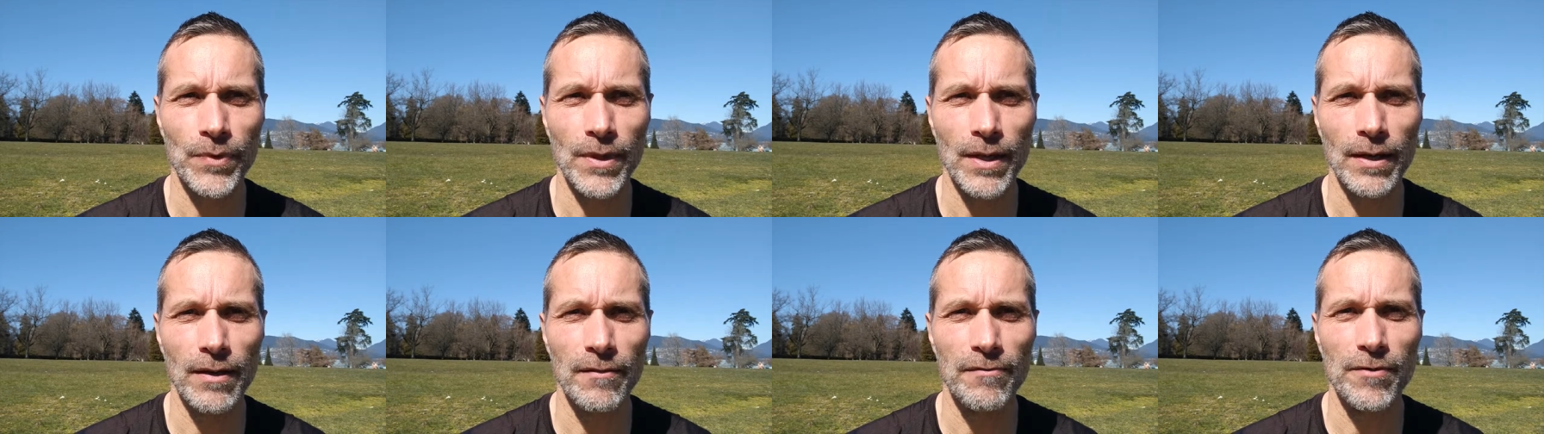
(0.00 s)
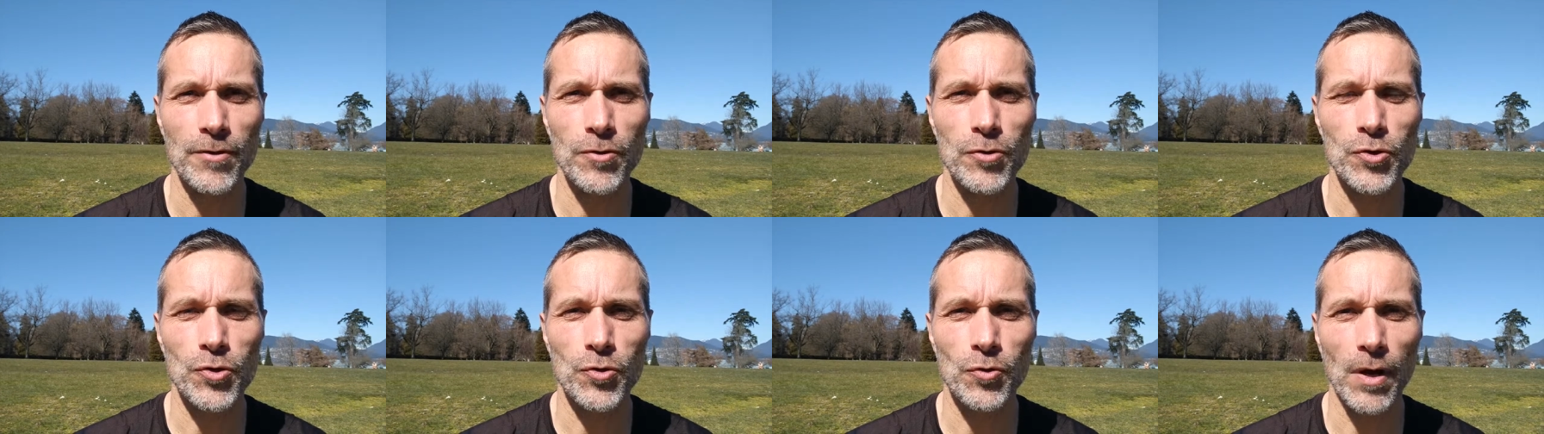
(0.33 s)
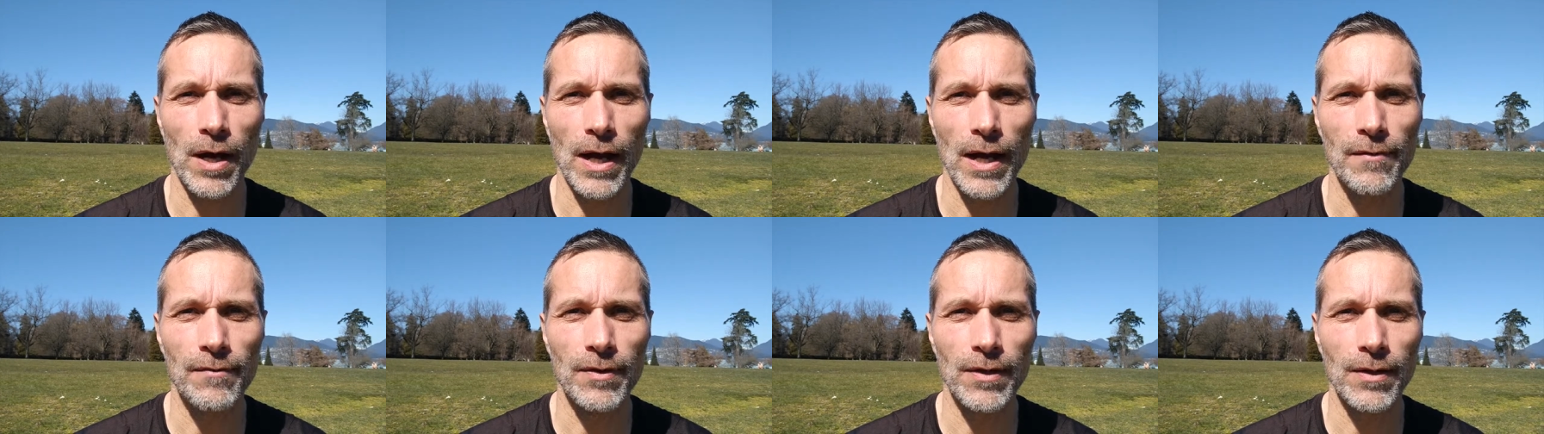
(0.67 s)
If you
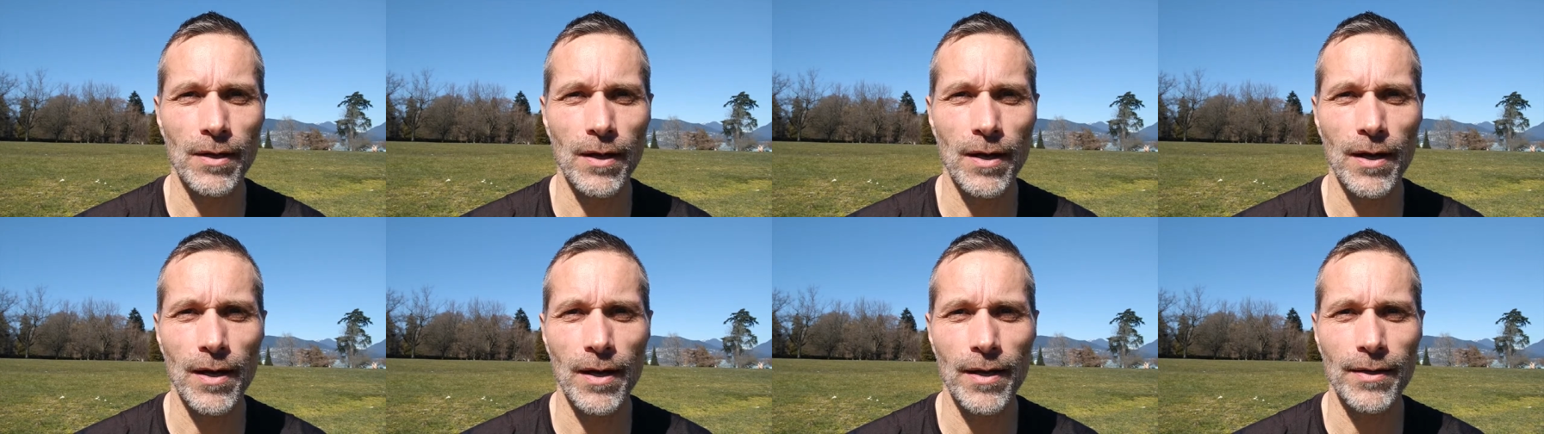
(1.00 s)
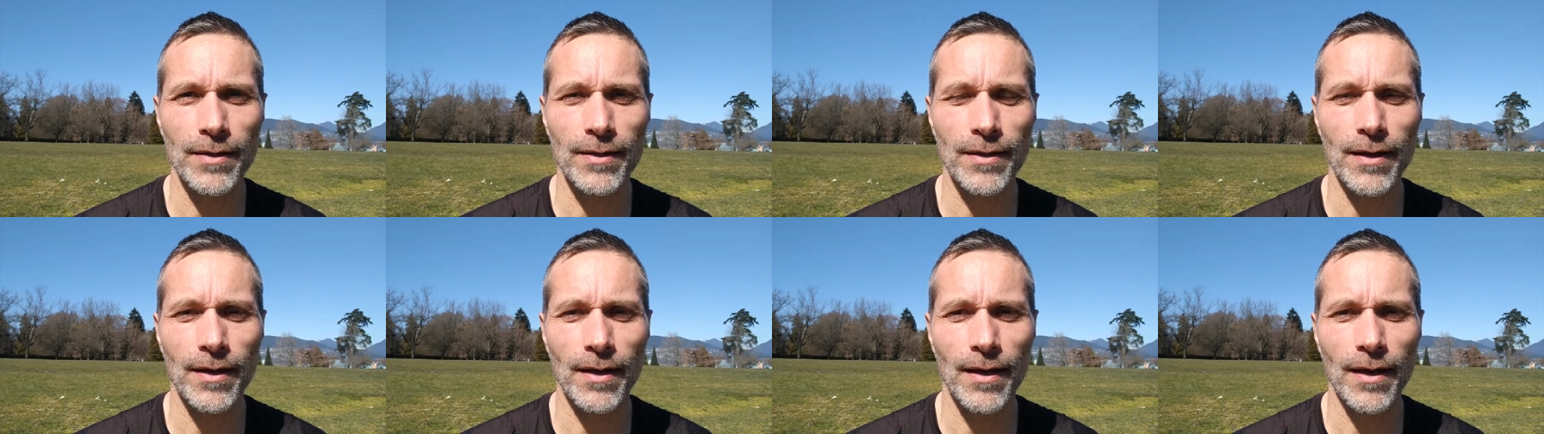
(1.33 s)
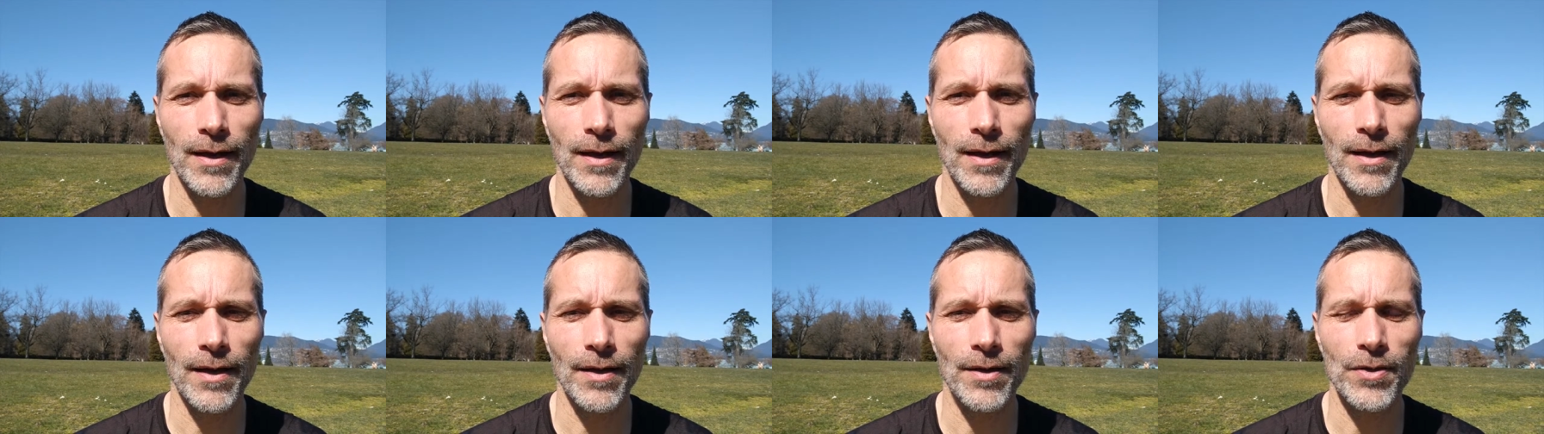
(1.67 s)
drive a lot,
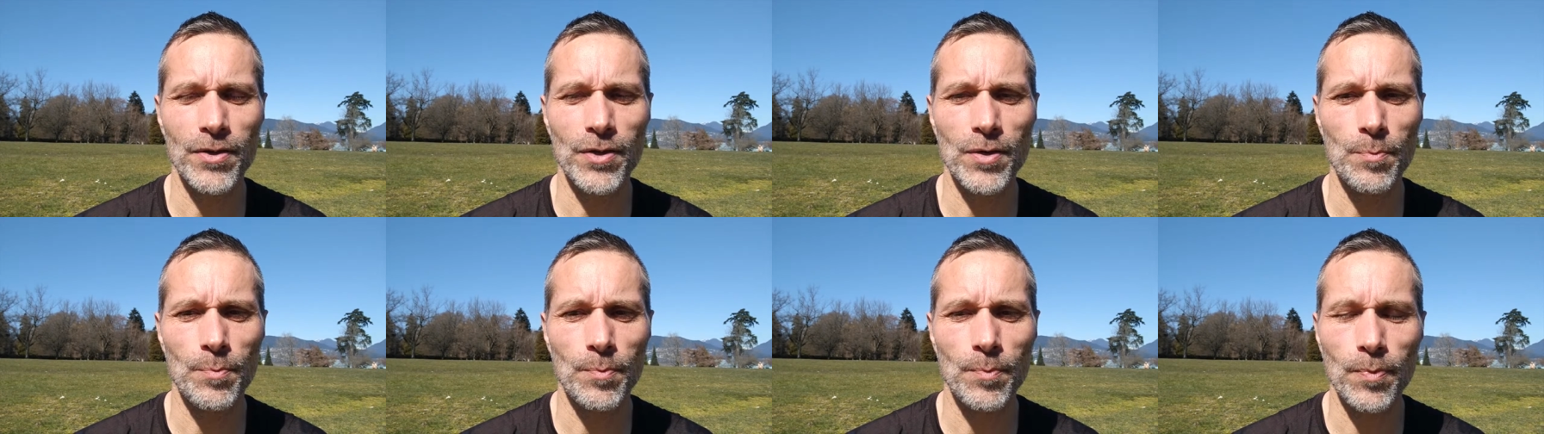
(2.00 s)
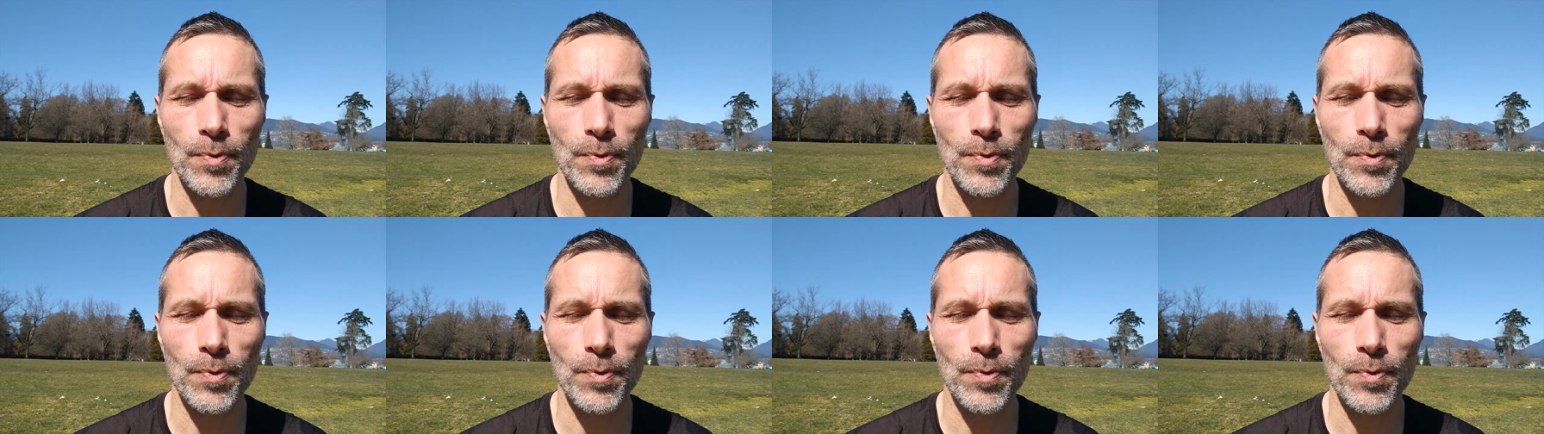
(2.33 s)
you